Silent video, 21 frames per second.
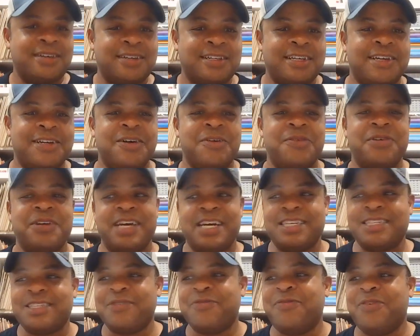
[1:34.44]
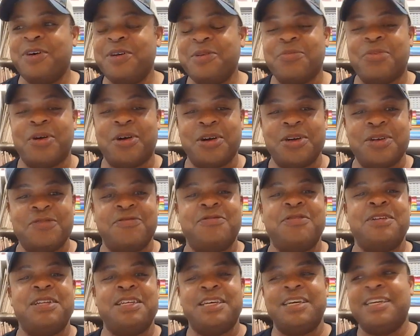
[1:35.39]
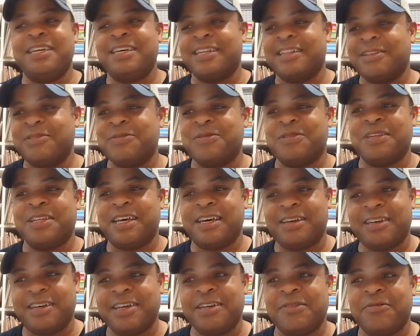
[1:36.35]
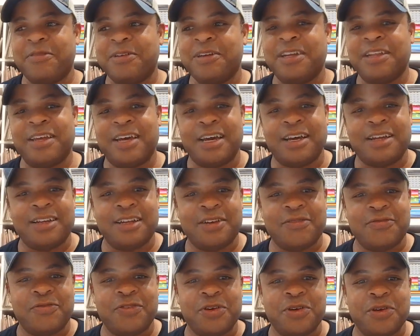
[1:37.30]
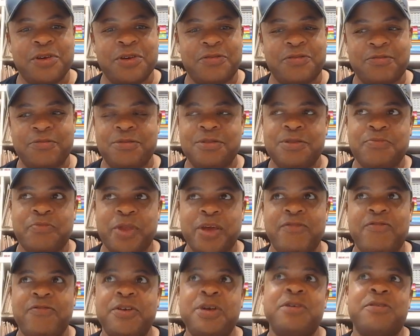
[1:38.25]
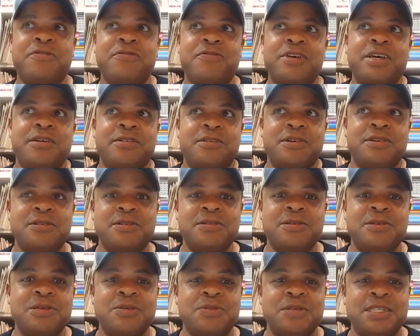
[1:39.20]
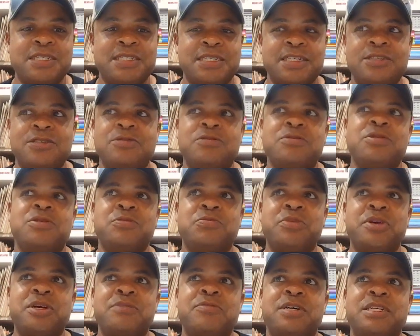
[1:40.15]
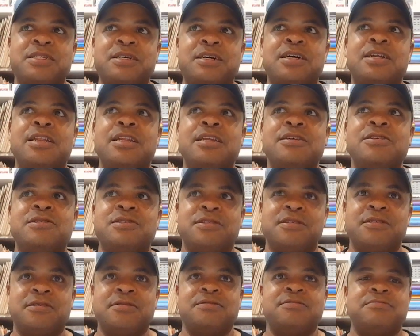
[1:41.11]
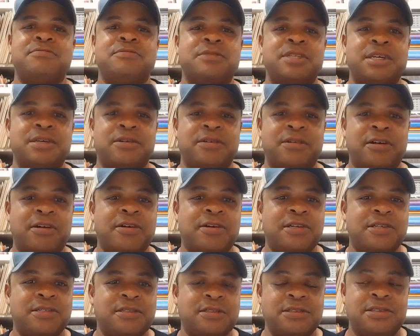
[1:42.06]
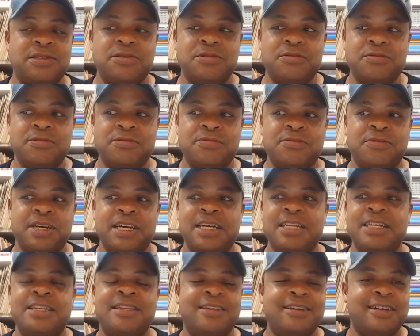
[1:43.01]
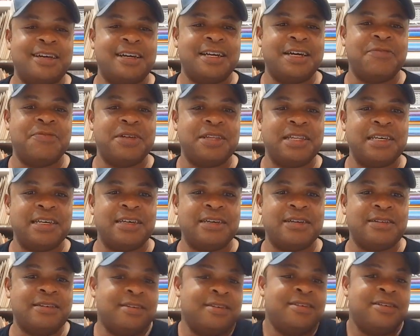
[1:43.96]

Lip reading: and that's the fun part of getting loose of that, getting rid of that fear of failure, is because then you pretty much unleash your inner artist to do anything and everything